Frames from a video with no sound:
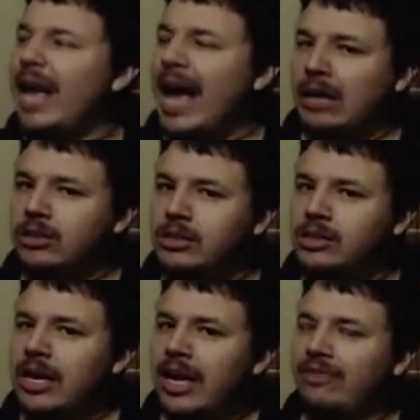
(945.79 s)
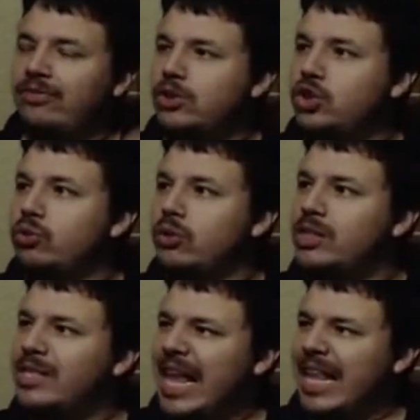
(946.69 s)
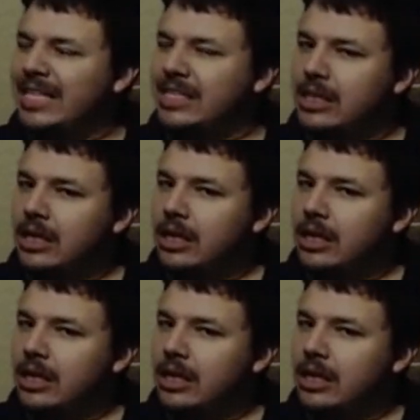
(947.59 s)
House and virtual Senate